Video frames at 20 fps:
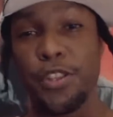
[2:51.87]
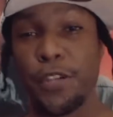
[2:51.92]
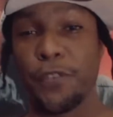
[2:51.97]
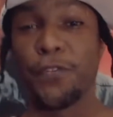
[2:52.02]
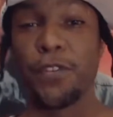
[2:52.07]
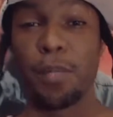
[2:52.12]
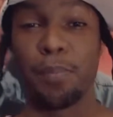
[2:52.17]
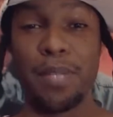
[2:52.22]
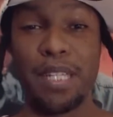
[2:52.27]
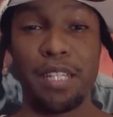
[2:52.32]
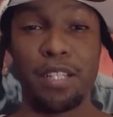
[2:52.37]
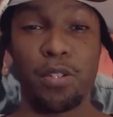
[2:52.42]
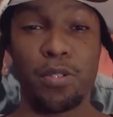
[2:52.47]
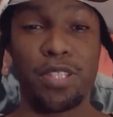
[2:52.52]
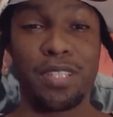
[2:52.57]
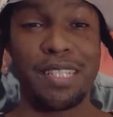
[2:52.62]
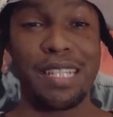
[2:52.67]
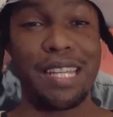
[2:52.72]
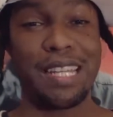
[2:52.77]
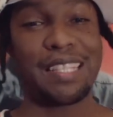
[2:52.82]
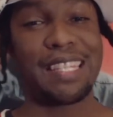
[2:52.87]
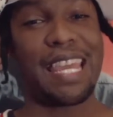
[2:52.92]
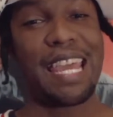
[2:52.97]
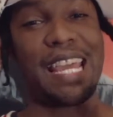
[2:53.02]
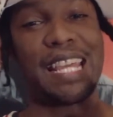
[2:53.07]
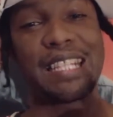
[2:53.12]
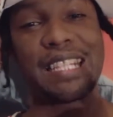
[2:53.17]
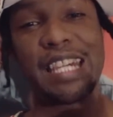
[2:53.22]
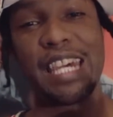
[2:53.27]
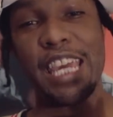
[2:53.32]
The Flamingo stance
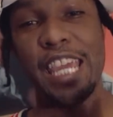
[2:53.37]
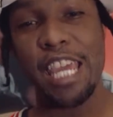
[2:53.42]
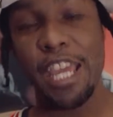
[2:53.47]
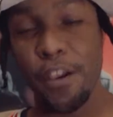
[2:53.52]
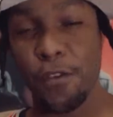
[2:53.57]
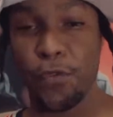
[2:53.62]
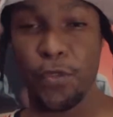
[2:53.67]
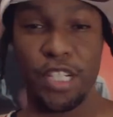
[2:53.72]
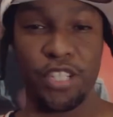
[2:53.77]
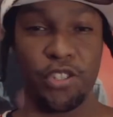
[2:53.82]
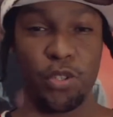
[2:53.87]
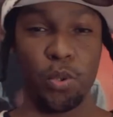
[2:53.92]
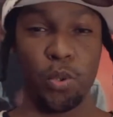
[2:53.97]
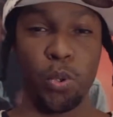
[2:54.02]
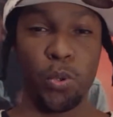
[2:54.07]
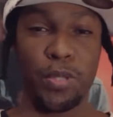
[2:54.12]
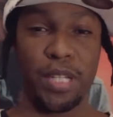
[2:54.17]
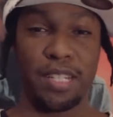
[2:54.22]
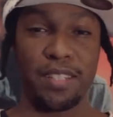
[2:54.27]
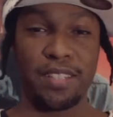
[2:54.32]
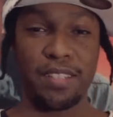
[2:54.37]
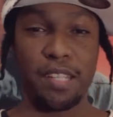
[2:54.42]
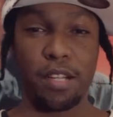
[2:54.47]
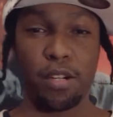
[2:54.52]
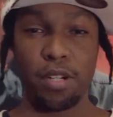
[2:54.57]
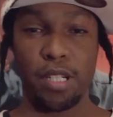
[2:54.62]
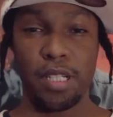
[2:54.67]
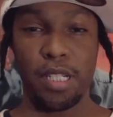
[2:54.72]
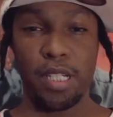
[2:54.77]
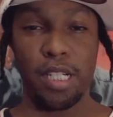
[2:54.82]
has every tool that
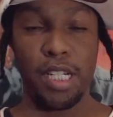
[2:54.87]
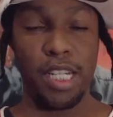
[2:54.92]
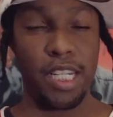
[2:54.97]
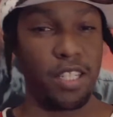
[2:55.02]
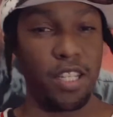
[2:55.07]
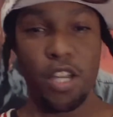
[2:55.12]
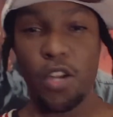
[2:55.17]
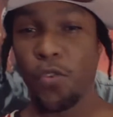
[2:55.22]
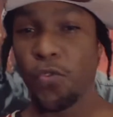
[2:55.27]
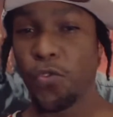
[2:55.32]
Sarah needs,